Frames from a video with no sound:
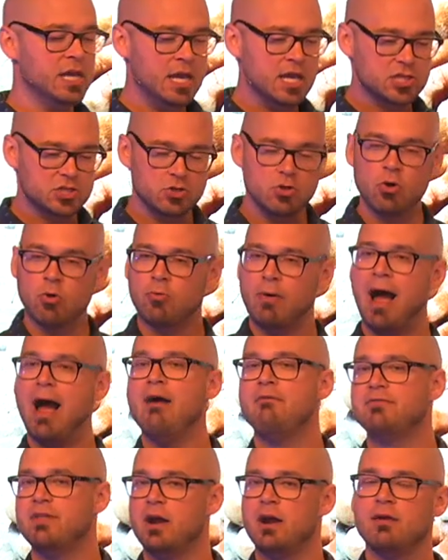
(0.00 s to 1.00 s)
So you
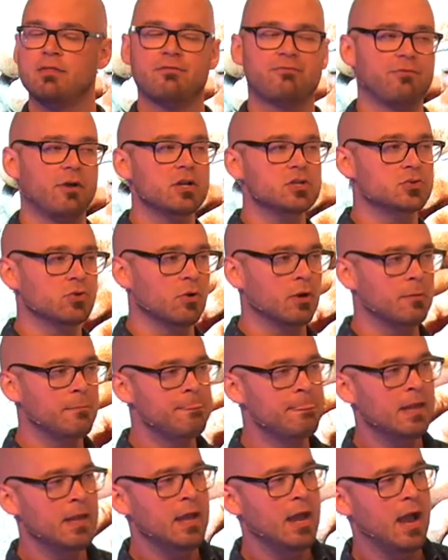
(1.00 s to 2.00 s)
arrive there at the front door,
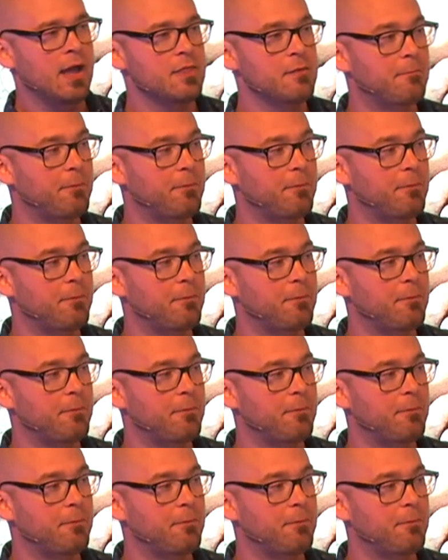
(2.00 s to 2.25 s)
and the